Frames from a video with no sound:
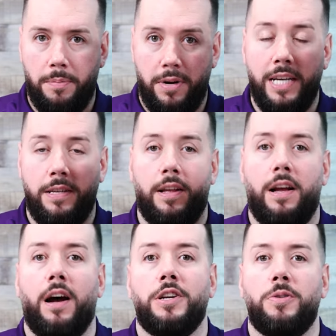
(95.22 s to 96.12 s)
the price of the
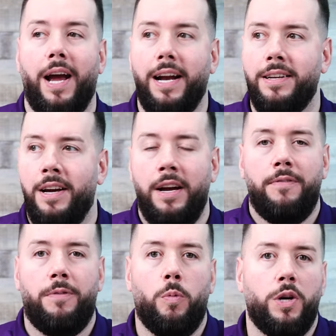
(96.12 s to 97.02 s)
contract
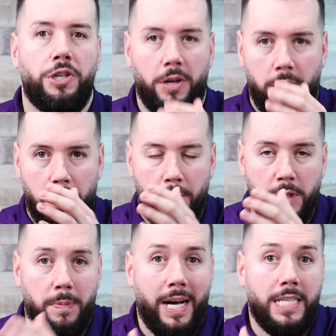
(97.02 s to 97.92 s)
for what you're gonna be
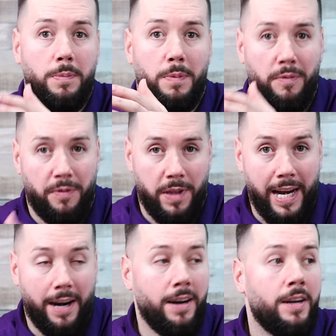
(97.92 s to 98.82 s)
responsible for
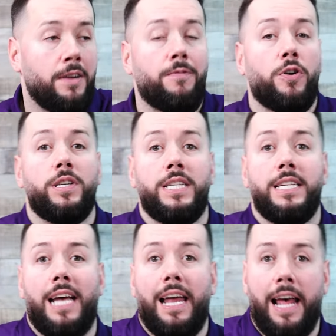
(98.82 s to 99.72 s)
there
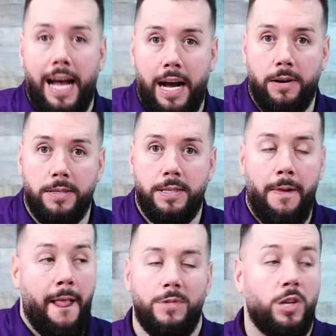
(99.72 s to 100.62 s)
versus at a house.
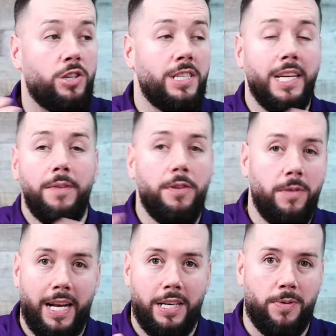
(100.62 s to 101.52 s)
So just to give you
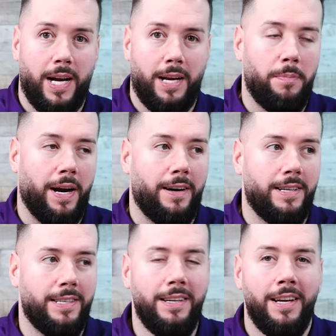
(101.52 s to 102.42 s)
like a direct
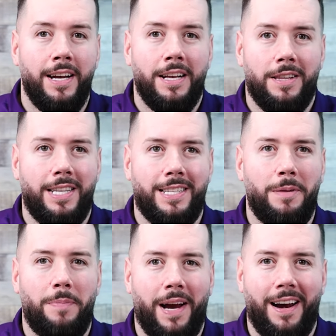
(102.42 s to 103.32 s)
comparison, let's
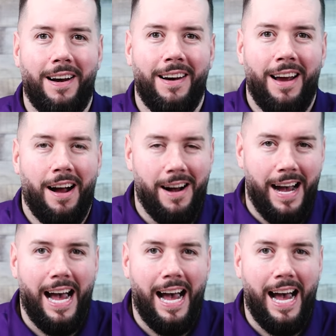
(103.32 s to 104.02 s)
compare a